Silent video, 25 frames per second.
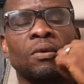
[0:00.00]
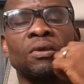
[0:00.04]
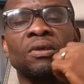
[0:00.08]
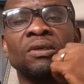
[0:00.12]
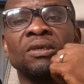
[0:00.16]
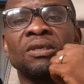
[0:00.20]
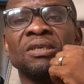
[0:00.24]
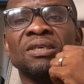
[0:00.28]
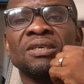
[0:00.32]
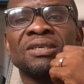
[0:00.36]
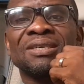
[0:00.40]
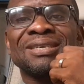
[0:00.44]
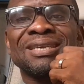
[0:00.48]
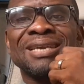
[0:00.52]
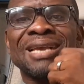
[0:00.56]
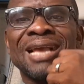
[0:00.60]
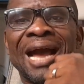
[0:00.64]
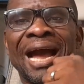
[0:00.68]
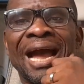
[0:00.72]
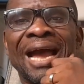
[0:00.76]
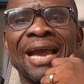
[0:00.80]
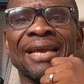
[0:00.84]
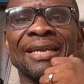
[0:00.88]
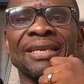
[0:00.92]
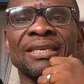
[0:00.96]
this
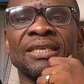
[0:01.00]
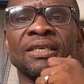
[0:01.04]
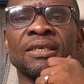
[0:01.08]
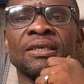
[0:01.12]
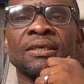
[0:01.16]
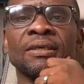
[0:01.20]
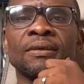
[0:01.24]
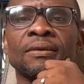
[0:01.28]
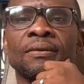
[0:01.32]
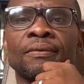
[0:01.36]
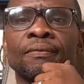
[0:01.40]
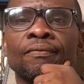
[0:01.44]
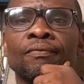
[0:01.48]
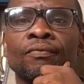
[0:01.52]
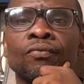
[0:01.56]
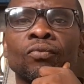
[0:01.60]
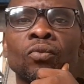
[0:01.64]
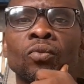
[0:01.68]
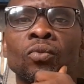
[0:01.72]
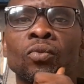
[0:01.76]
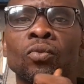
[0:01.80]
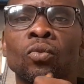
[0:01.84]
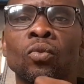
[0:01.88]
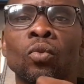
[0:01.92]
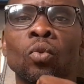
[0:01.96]
guide
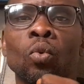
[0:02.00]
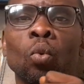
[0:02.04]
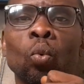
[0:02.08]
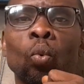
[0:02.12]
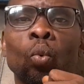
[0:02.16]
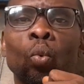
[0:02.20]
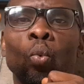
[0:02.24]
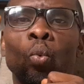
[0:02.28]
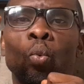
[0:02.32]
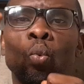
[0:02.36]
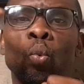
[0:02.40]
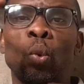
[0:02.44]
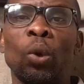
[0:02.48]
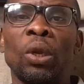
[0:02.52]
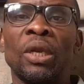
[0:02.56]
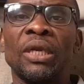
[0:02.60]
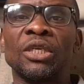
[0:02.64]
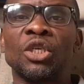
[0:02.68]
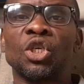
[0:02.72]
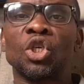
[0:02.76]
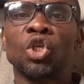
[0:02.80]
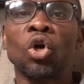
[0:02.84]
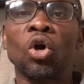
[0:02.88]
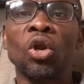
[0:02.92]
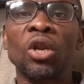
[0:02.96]
will
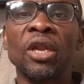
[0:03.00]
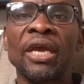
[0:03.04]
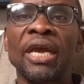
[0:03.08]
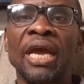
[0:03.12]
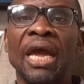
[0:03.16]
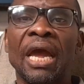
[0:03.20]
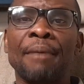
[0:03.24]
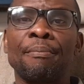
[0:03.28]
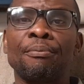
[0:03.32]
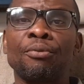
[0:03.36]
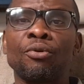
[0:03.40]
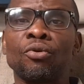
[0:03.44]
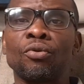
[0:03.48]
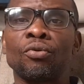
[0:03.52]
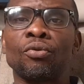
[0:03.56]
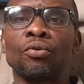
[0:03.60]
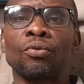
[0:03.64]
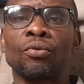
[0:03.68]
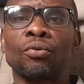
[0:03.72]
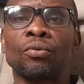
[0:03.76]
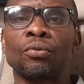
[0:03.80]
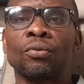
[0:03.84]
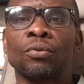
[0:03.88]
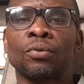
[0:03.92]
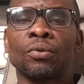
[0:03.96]
surely help you.
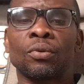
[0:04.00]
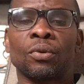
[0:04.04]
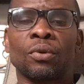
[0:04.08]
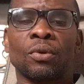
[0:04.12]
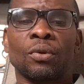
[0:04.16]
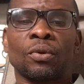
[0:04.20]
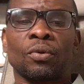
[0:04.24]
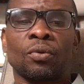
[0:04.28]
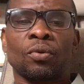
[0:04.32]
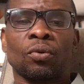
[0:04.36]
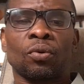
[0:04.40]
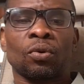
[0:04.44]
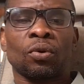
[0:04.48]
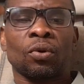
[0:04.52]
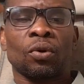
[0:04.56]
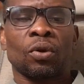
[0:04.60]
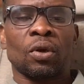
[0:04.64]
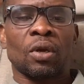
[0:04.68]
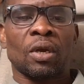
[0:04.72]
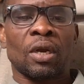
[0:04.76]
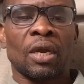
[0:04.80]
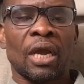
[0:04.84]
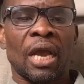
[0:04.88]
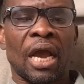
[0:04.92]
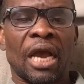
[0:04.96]

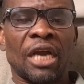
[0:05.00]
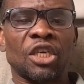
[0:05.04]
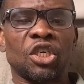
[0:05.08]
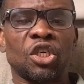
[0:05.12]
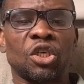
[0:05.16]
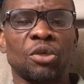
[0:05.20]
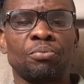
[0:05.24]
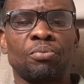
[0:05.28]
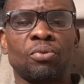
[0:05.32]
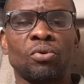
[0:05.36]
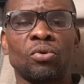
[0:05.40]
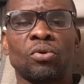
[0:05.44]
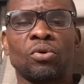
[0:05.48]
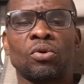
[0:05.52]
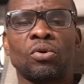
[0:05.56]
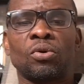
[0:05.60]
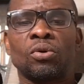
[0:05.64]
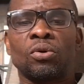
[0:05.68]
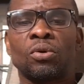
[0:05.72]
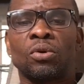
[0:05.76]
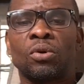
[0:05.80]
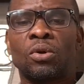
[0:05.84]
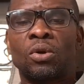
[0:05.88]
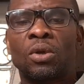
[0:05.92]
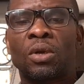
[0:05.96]
Cash book,
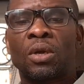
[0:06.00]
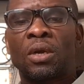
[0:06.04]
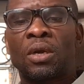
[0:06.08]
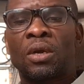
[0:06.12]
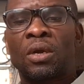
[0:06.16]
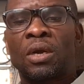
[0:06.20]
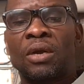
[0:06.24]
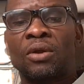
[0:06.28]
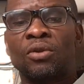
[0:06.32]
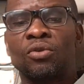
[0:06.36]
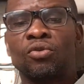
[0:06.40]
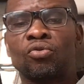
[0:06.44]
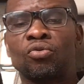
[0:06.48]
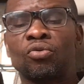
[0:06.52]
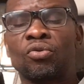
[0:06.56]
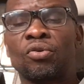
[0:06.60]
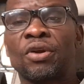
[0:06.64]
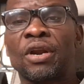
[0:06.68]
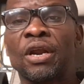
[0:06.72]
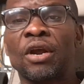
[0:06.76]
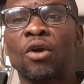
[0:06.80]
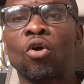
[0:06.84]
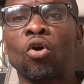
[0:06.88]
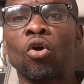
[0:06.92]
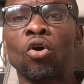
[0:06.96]
to
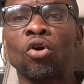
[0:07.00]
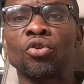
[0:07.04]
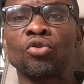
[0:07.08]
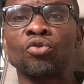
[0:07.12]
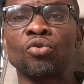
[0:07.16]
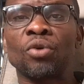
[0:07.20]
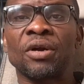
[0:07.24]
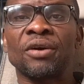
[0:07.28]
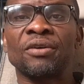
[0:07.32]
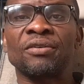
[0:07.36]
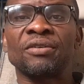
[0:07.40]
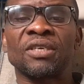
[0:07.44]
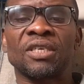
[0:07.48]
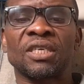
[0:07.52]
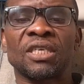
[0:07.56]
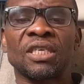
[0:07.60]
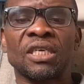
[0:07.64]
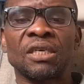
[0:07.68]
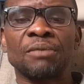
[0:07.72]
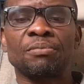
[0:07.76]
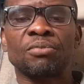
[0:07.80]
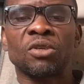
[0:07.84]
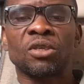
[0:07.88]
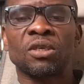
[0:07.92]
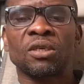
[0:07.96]
record your
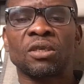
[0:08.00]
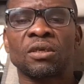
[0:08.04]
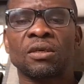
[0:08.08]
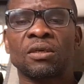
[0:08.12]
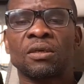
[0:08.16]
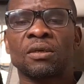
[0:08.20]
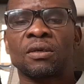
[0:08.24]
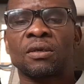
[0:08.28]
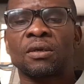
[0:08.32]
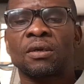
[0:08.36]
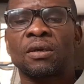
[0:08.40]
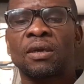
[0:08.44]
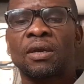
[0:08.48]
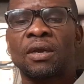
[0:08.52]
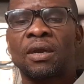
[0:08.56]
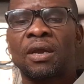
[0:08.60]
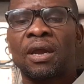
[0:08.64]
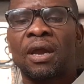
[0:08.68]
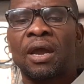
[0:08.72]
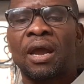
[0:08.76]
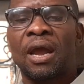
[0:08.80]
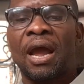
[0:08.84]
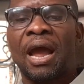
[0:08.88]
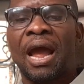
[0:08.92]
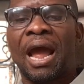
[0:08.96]
receipts
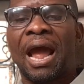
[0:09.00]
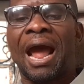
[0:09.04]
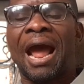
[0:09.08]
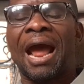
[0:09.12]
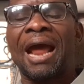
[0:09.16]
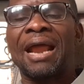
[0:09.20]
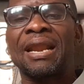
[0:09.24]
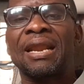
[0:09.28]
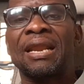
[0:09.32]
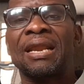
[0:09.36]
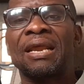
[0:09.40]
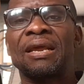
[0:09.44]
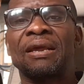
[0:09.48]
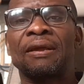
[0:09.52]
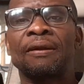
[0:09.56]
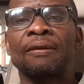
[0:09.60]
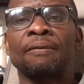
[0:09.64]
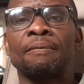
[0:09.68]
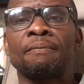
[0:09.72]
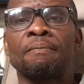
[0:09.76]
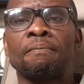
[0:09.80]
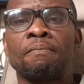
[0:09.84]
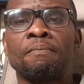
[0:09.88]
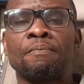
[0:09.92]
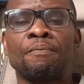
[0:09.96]
and the
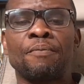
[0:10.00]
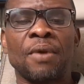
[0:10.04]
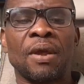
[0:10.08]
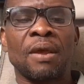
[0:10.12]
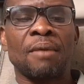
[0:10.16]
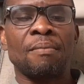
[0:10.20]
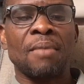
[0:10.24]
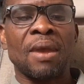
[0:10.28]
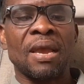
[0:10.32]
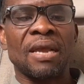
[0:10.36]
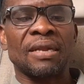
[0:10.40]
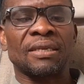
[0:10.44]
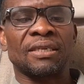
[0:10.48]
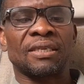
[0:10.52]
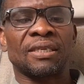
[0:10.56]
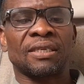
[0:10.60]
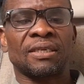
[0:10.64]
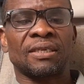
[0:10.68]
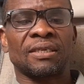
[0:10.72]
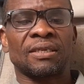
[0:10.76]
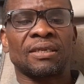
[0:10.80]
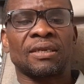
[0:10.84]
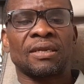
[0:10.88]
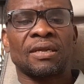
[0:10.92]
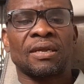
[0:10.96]

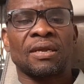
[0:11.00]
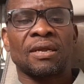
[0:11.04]
payments.